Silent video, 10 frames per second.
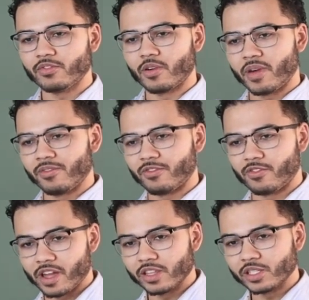from my
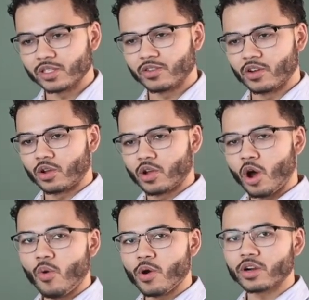friends,
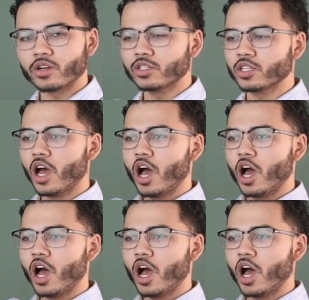coworkers,